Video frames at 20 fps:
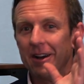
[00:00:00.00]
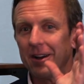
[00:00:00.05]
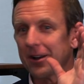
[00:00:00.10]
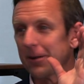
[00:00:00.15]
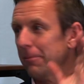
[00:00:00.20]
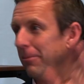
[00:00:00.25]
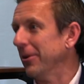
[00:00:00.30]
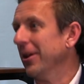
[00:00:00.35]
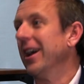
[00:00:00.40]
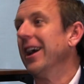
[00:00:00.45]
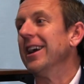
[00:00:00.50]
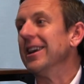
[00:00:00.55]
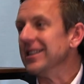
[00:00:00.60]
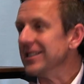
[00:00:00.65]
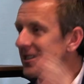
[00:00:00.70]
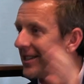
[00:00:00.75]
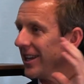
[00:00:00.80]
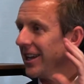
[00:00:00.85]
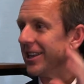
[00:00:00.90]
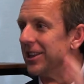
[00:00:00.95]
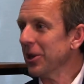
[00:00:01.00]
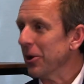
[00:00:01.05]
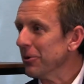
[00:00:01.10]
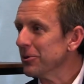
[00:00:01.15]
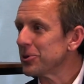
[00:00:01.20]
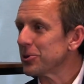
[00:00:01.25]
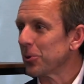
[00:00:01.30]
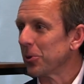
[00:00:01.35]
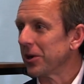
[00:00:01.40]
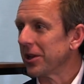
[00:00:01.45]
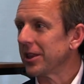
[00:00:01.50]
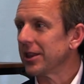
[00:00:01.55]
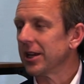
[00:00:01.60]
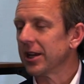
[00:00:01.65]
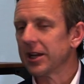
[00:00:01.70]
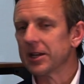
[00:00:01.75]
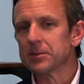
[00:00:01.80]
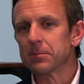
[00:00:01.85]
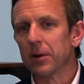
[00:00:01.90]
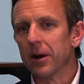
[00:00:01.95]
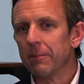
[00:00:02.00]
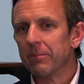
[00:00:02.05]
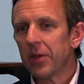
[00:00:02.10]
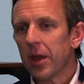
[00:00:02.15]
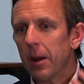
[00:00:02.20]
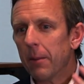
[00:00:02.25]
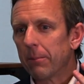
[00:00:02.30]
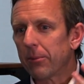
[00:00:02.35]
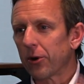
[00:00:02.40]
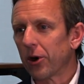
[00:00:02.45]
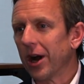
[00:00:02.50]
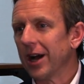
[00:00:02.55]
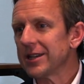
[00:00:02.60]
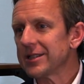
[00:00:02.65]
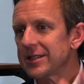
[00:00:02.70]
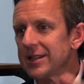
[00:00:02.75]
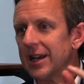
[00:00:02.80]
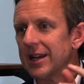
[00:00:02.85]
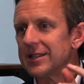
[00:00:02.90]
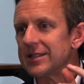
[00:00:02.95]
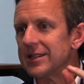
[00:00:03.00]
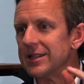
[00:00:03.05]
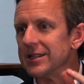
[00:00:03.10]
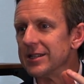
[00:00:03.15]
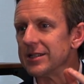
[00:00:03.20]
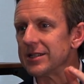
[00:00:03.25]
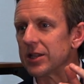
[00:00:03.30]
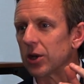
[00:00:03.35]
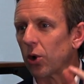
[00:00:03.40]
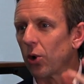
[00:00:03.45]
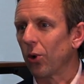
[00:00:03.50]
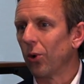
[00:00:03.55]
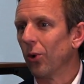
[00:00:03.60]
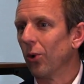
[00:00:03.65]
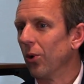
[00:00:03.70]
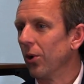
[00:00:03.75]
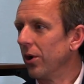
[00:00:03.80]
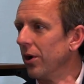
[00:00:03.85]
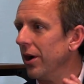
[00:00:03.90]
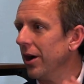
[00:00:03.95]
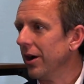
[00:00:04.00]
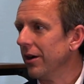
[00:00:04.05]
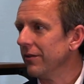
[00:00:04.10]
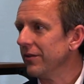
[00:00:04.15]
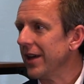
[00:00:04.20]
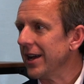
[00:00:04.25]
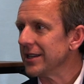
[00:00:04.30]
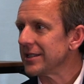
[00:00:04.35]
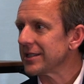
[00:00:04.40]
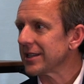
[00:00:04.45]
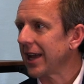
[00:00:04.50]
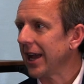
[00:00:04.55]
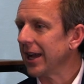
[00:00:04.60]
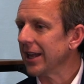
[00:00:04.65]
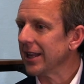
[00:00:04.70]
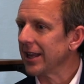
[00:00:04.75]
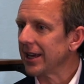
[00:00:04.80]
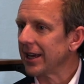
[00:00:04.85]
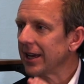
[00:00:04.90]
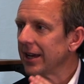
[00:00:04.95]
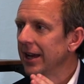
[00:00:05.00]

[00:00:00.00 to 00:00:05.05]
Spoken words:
complaints and those sort of things. But process is the core of that scaling.